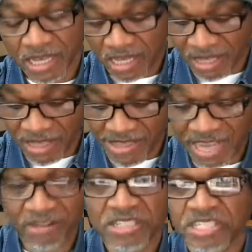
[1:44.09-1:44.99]

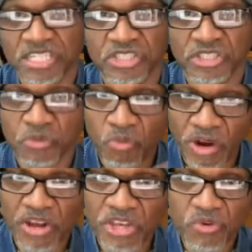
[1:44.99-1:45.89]
that'll assist you
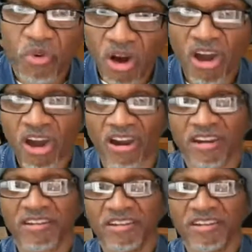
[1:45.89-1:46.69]
where you are,